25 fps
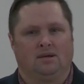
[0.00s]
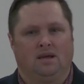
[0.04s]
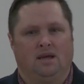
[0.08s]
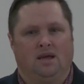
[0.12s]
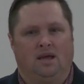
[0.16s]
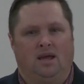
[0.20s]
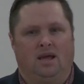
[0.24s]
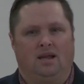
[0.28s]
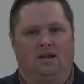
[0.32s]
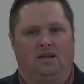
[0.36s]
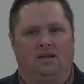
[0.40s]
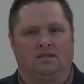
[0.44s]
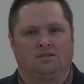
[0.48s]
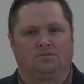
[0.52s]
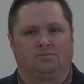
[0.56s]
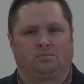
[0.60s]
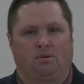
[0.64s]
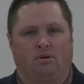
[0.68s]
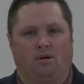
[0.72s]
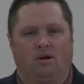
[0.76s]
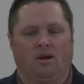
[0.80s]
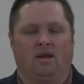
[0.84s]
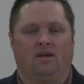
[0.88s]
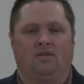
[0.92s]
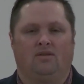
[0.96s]
And let's
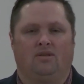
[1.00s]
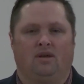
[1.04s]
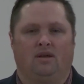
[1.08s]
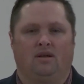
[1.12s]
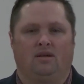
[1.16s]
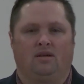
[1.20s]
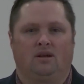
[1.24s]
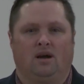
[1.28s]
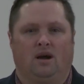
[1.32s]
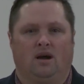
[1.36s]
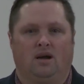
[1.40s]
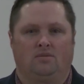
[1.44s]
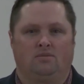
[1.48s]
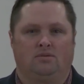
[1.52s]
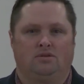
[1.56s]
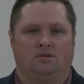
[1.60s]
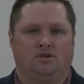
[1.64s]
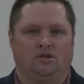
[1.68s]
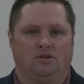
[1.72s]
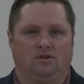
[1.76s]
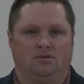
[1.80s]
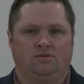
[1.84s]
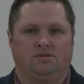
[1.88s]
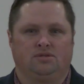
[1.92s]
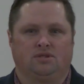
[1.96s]
pray that God would
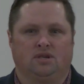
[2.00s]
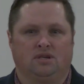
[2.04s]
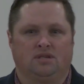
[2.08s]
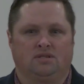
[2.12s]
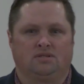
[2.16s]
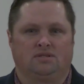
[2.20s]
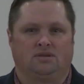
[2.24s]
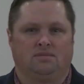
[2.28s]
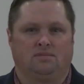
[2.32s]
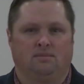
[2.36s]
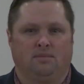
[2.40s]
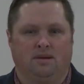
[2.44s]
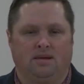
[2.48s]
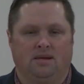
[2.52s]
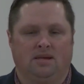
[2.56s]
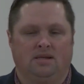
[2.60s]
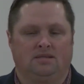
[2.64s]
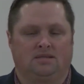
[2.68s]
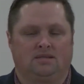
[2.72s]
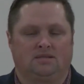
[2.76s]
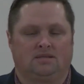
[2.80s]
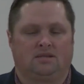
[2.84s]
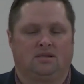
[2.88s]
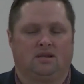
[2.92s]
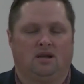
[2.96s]
use us
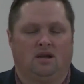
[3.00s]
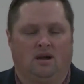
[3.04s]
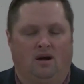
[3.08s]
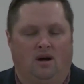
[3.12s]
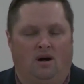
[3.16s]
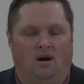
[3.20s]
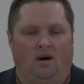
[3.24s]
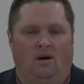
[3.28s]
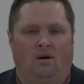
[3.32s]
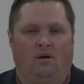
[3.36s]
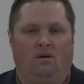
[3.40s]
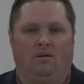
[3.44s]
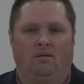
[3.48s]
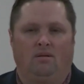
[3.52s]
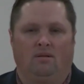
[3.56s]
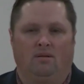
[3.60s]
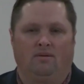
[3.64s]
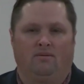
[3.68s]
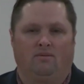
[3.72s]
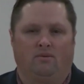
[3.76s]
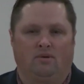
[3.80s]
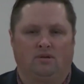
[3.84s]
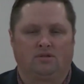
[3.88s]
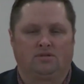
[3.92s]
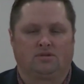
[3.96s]
amidst all
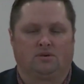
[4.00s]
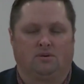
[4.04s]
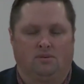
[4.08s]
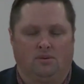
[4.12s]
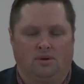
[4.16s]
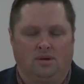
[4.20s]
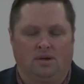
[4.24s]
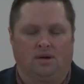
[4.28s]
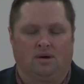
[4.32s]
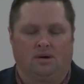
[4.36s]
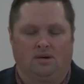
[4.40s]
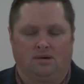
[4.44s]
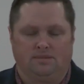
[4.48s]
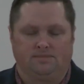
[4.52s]
of what's going on.